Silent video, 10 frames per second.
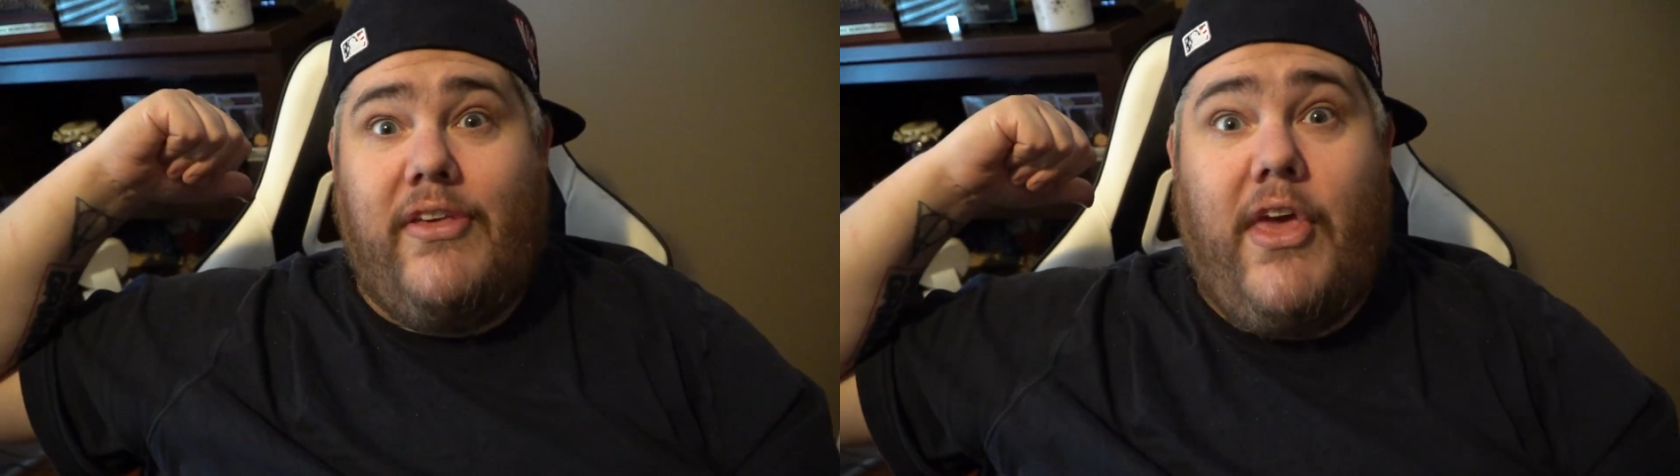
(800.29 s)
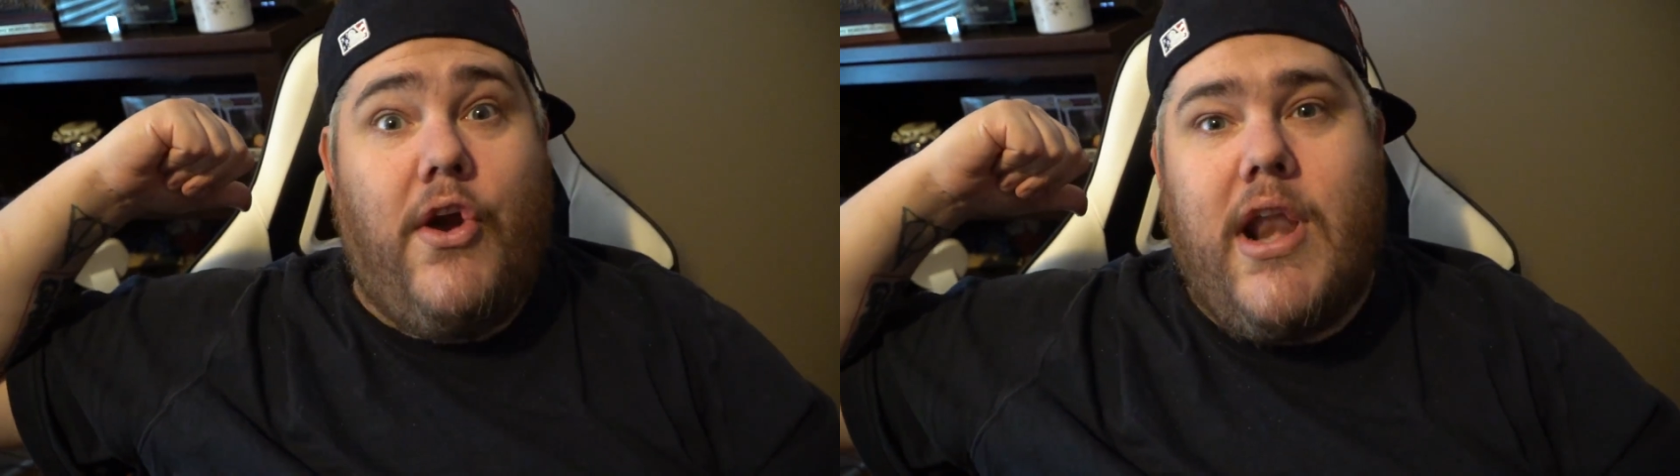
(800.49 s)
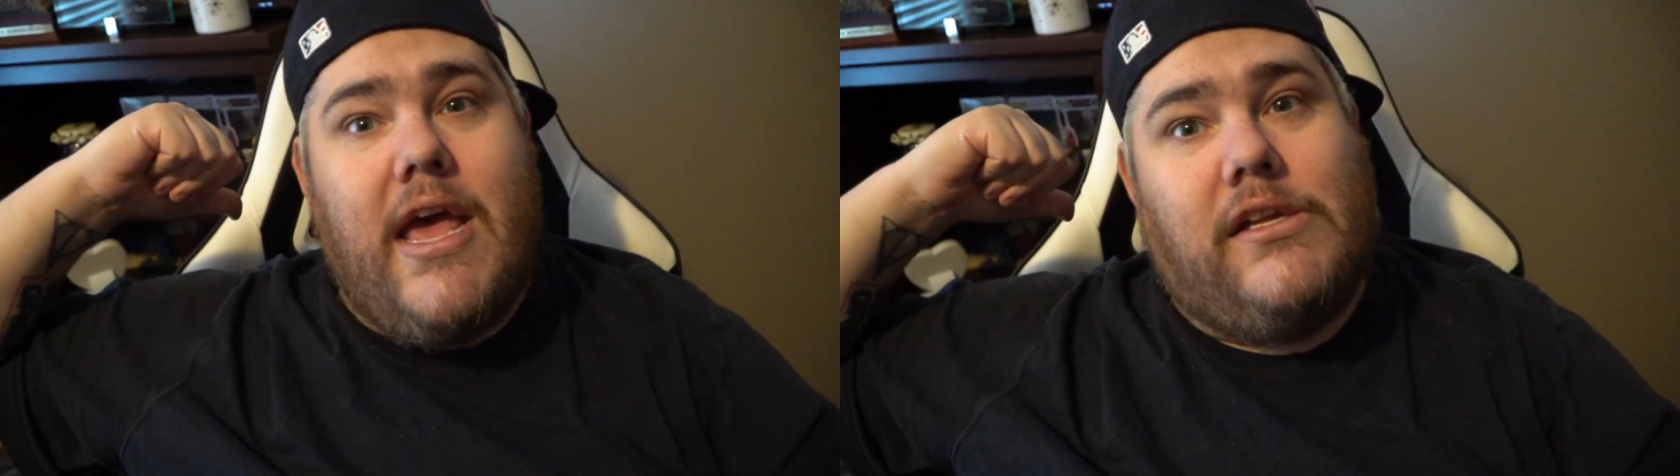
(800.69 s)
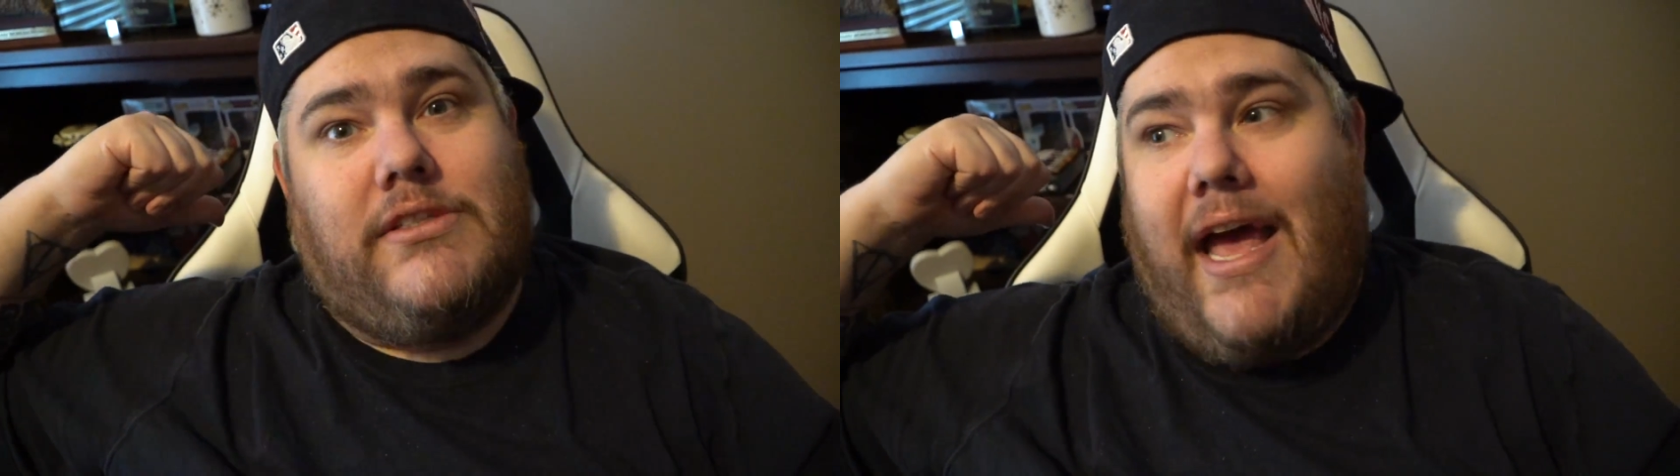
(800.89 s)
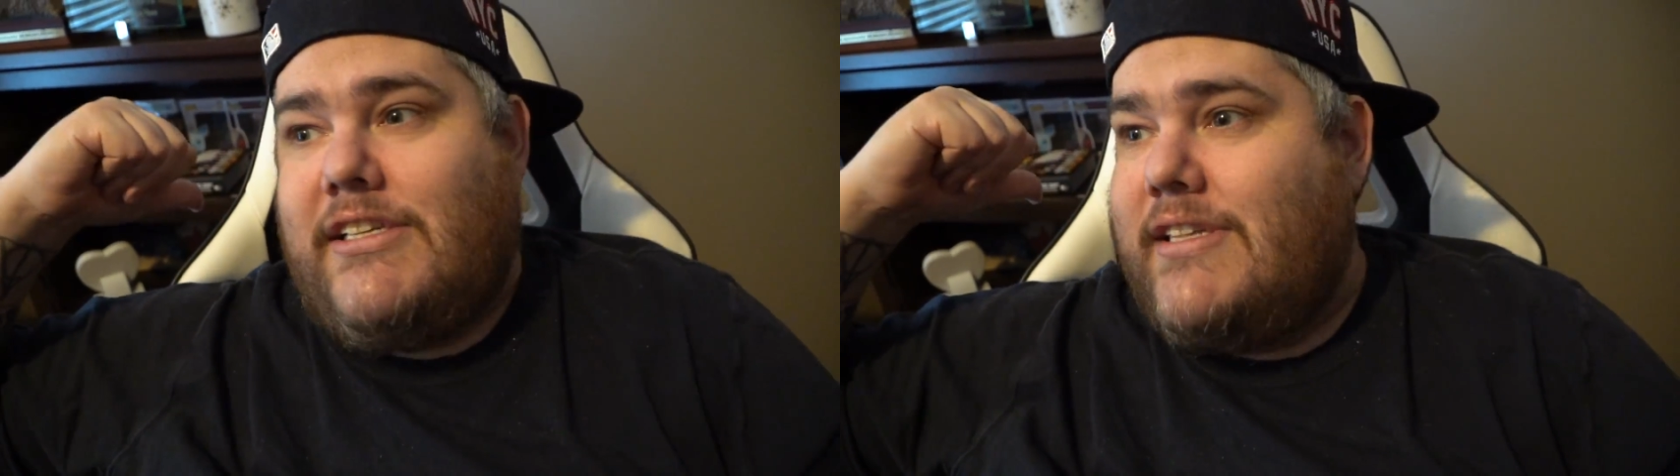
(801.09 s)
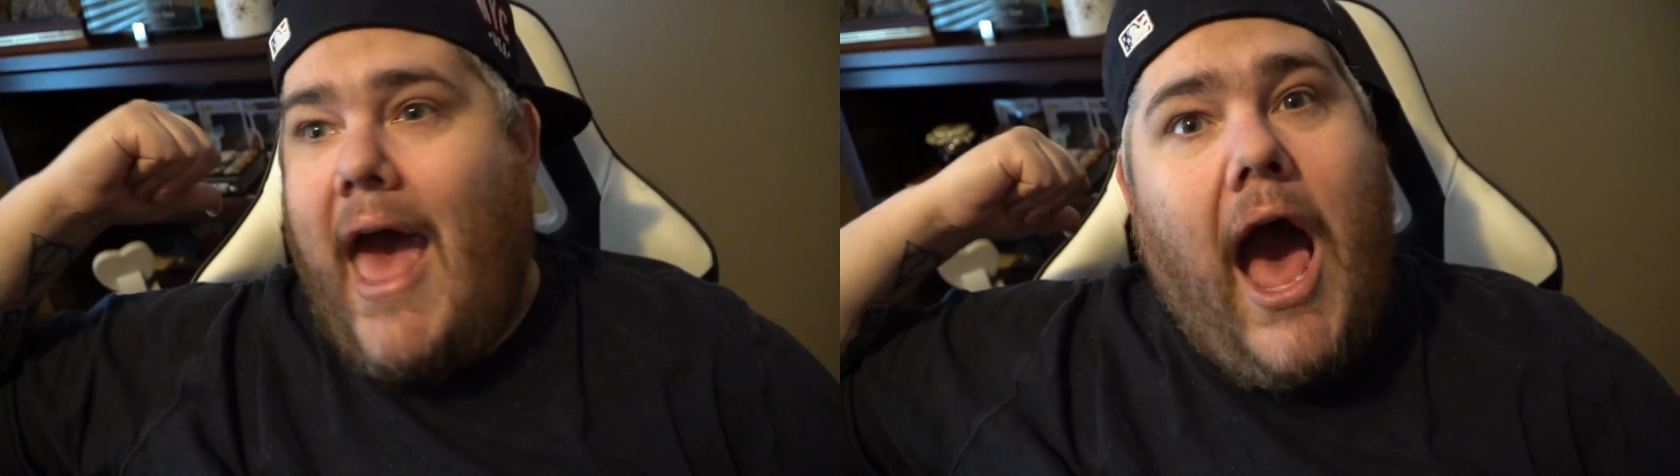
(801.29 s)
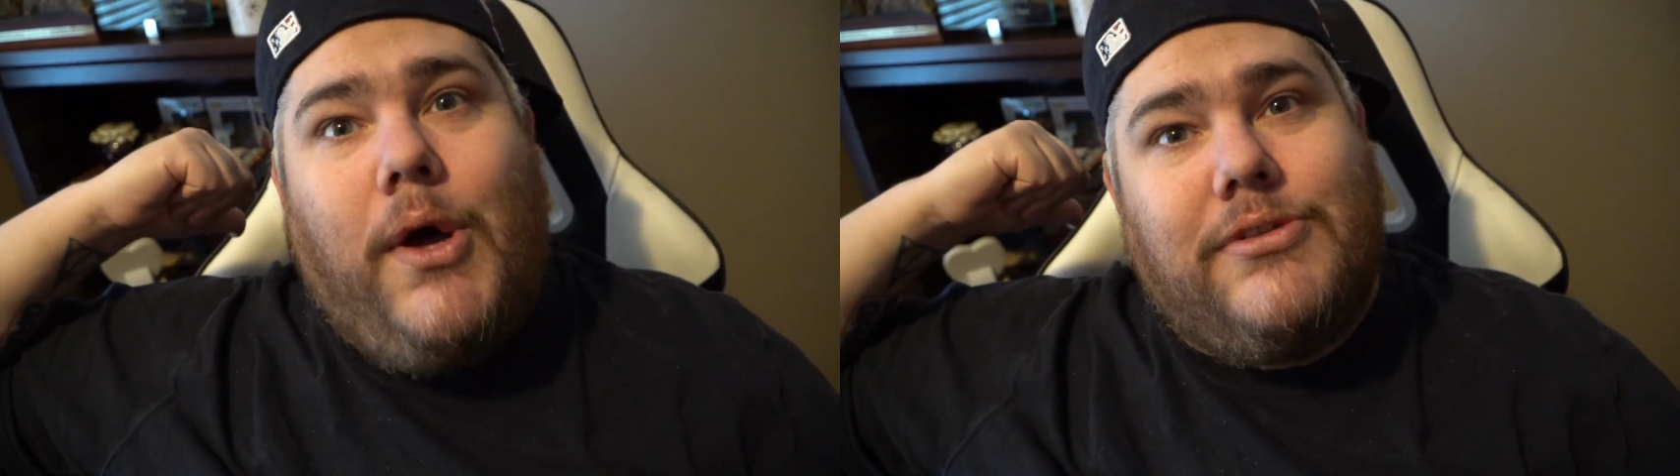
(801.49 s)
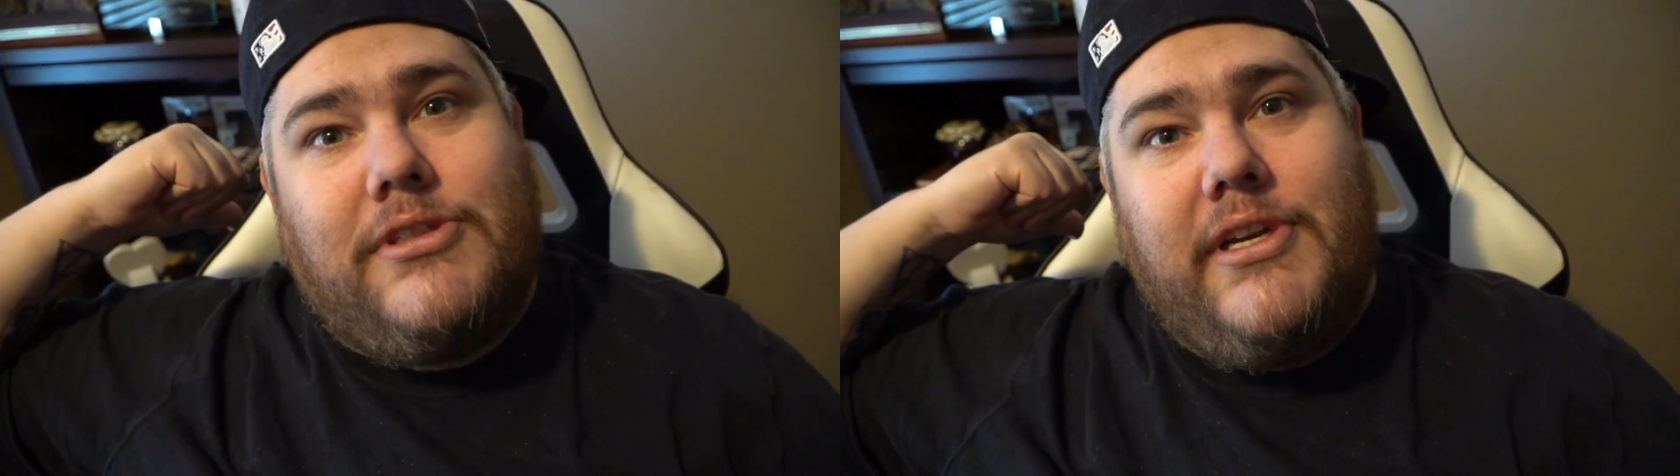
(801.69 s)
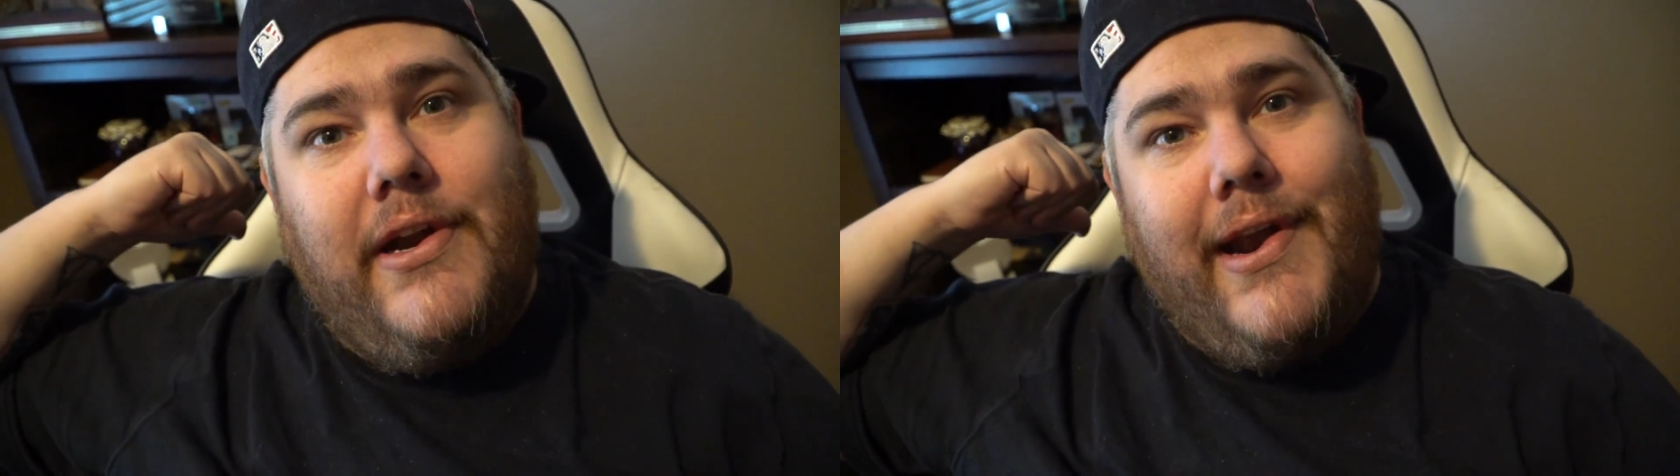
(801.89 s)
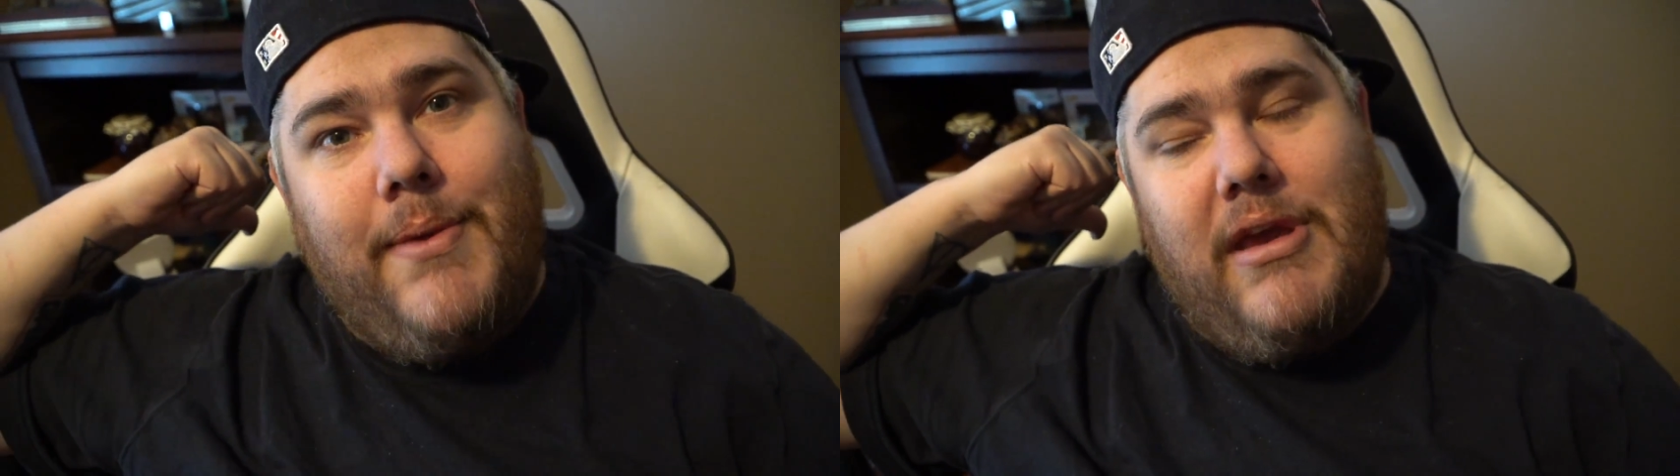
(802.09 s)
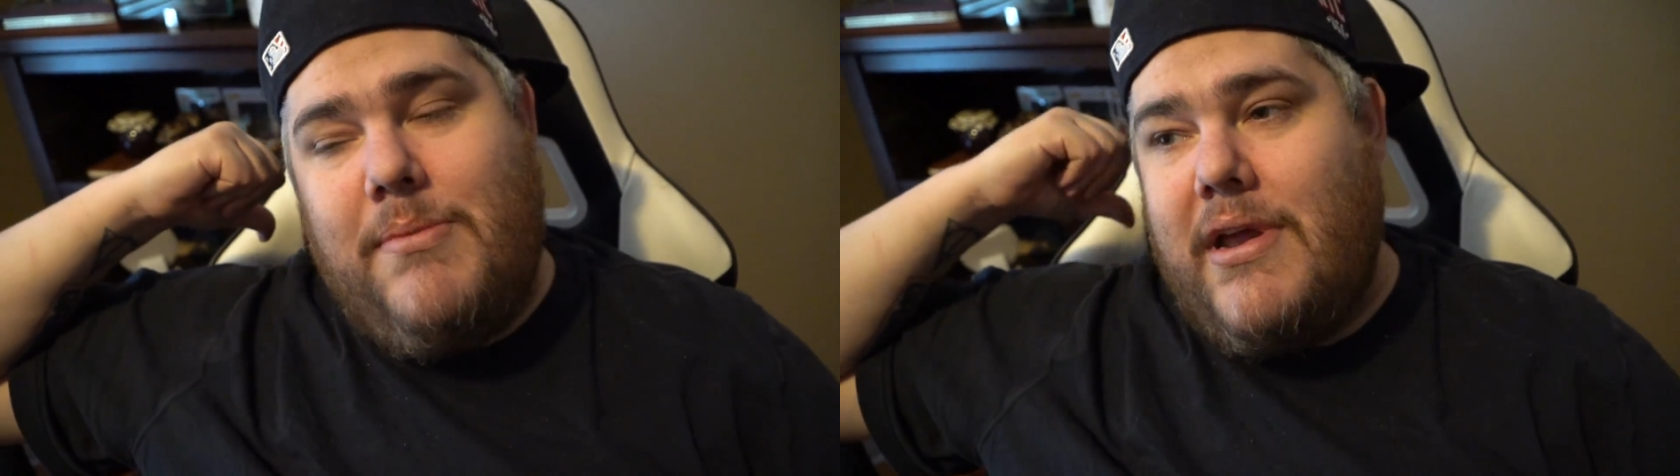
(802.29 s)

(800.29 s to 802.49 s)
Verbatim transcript: Like there it is. That's yeah. the house. You know what I mean?